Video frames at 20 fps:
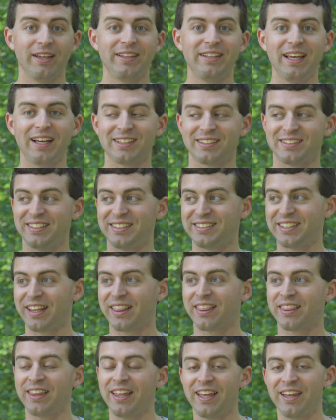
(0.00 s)
Yes, it's a
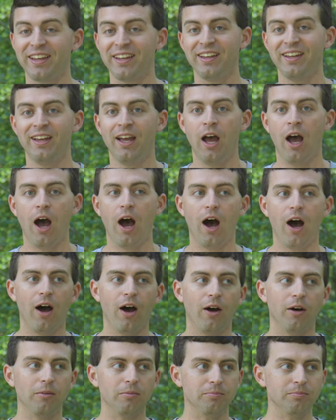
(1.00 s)
thing.
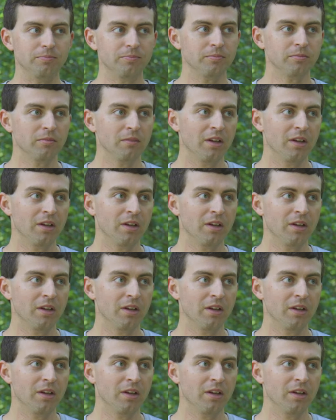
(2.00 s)
Um,